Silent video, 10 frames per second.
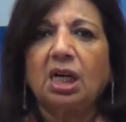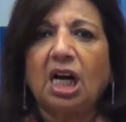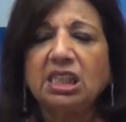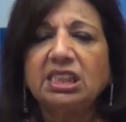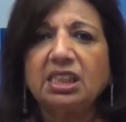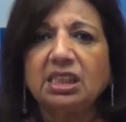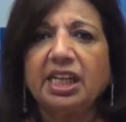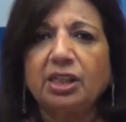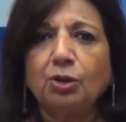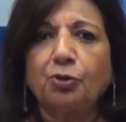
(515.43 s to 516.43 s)
Until
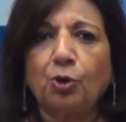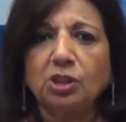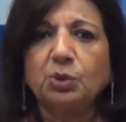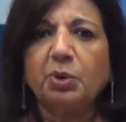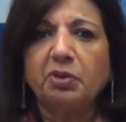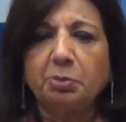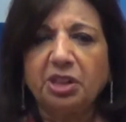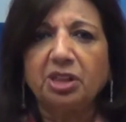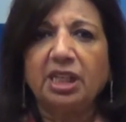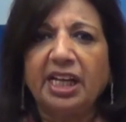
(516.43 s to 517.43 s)
then, of course, we will be
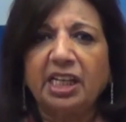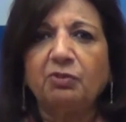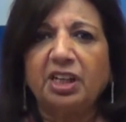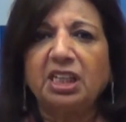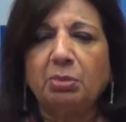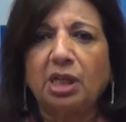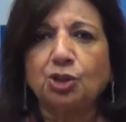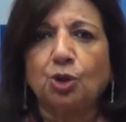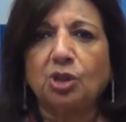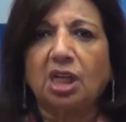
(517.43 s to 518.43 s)
relying very
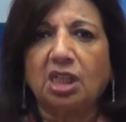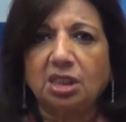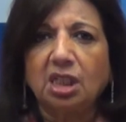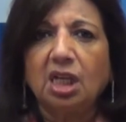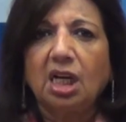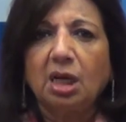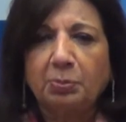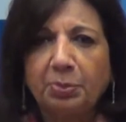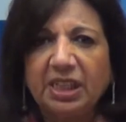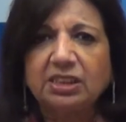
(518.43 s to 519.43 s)
much on our
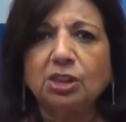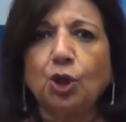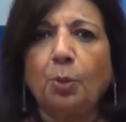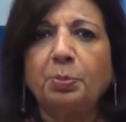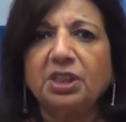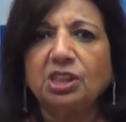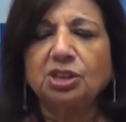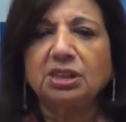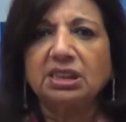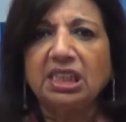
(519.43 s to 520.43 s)
present
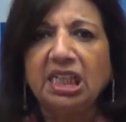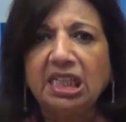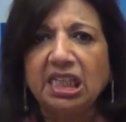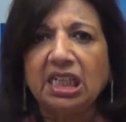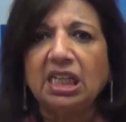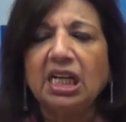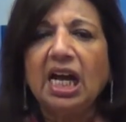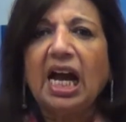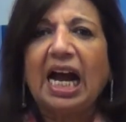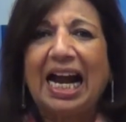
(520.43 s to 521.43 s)
operations in India
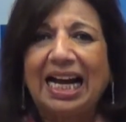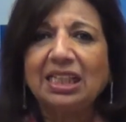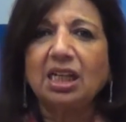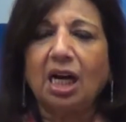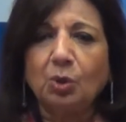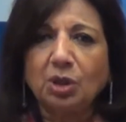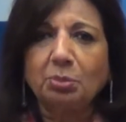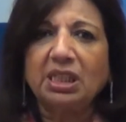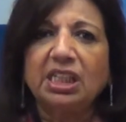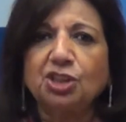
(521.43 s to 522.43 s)
and our
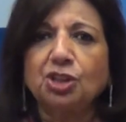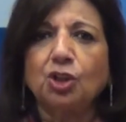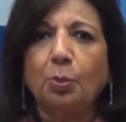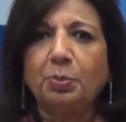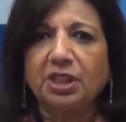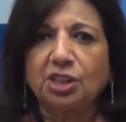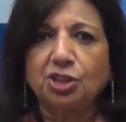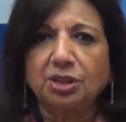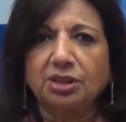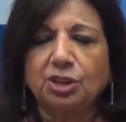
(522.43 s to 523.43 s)
Malaysian
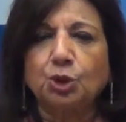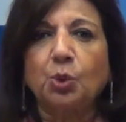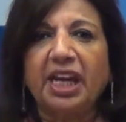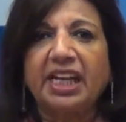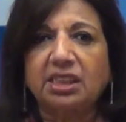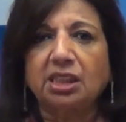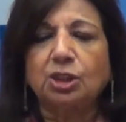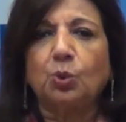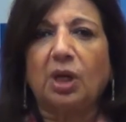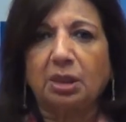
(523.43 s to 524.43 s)
operations to cater
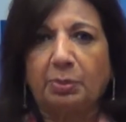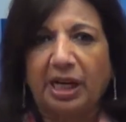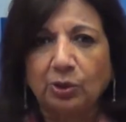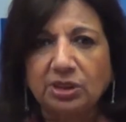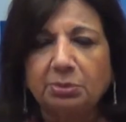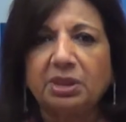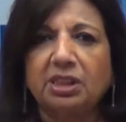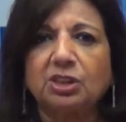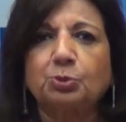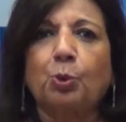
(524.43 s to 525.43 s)
to our
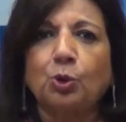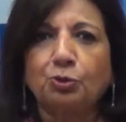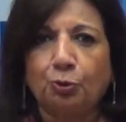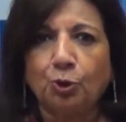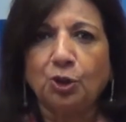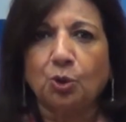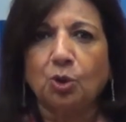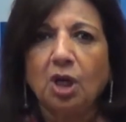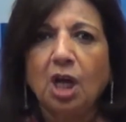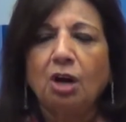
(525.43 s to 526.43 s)
biosimilars portfolio
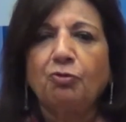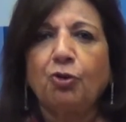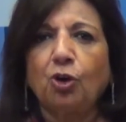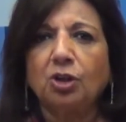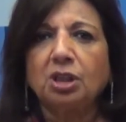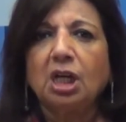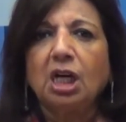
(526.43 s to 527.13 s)
for